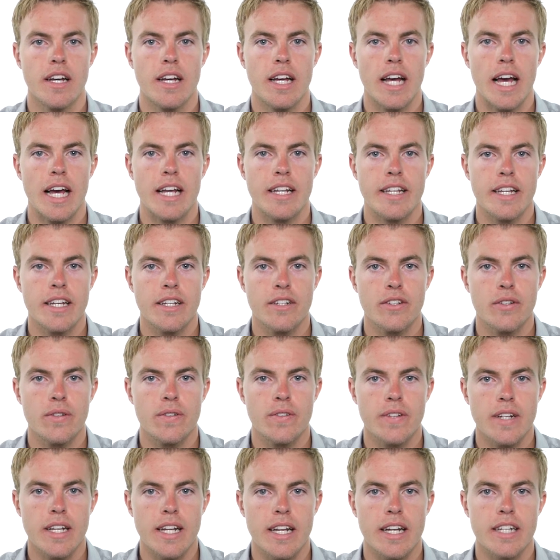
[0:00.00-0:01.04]
And then to
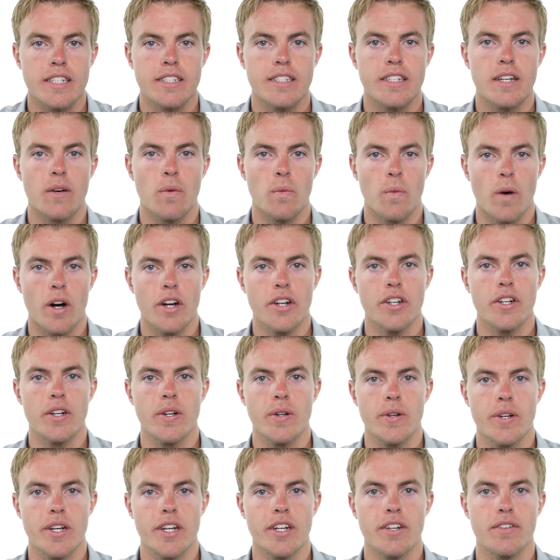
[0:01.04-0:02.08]
realize that what you're
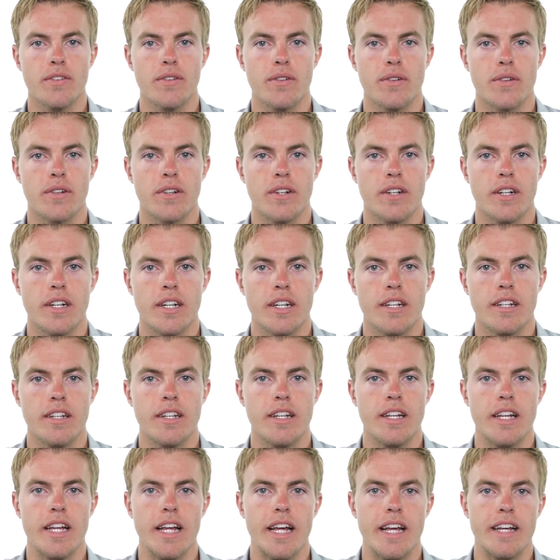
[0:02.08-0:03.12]
looking for
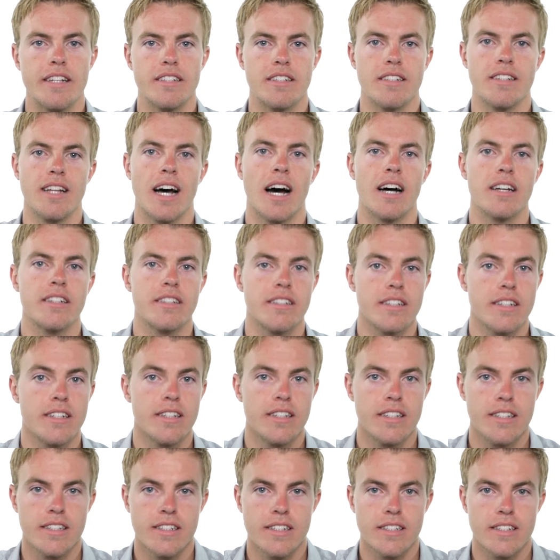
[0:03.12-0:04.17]
is not
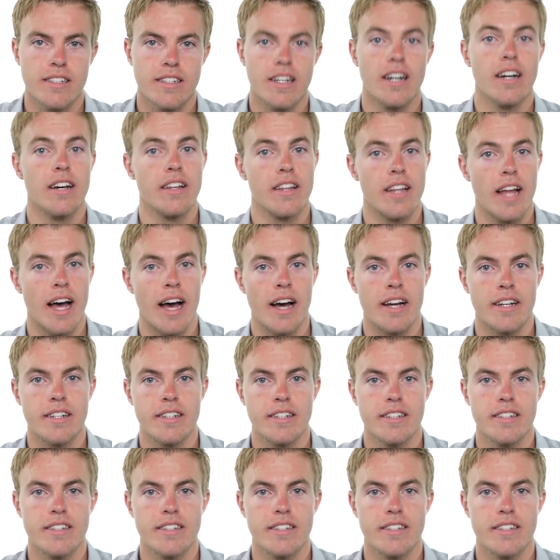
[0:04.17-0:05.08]
that.